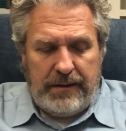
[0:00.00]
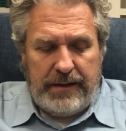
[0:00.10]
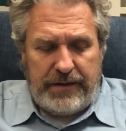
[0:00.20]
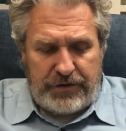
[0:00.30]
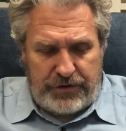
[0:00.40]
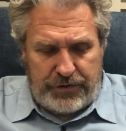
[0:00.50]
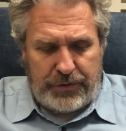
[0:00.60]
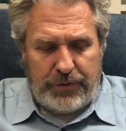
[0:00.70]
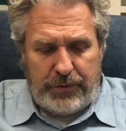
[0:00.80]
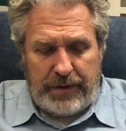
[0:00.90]
It is
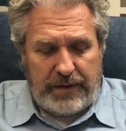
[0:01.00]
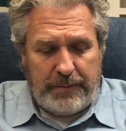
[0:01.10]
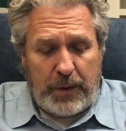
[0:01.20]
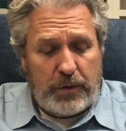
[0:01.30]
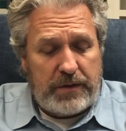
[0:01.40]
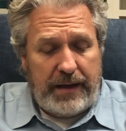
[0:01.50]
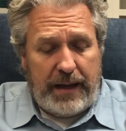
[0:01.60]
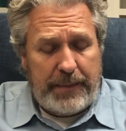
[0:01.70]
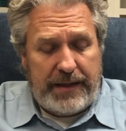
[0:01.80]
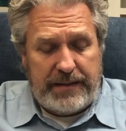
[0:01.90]
true that the most
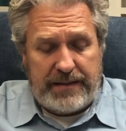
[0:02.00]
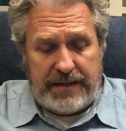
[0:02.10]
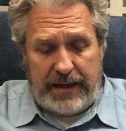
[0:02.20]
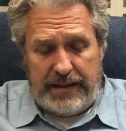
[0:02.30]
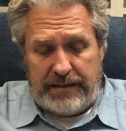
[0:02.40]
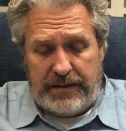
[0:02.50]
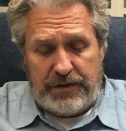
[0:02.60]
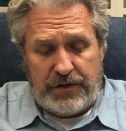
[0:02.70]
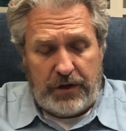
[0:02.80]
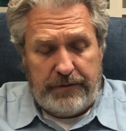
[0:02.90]
eminent saints and
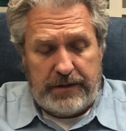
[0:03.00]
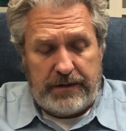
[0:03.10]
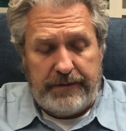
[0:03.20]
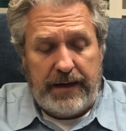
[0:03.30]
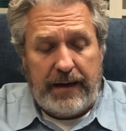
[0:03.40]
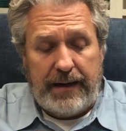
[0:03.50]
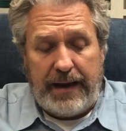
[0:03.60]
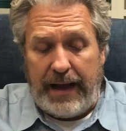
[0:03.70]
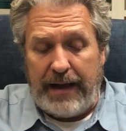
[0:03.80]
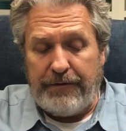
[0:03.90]
servants of God
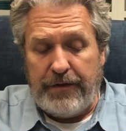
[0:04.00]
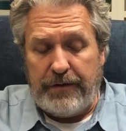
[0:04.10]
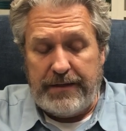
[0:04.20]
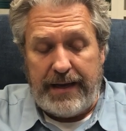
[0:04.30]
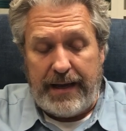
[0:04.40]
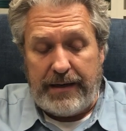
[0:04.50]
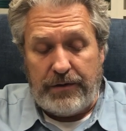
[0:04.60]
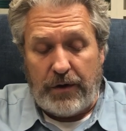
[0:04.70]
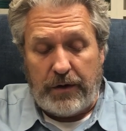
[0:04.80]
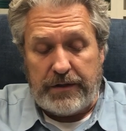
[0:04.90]
have their dead and
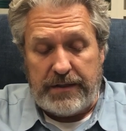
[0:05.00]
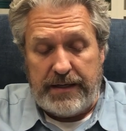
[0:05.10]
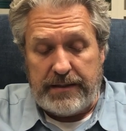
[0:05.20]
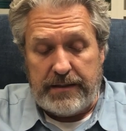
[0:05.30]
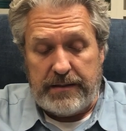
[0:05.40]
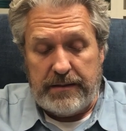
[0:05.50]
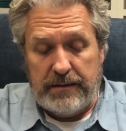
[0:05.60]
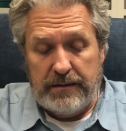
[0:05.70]
dark seasons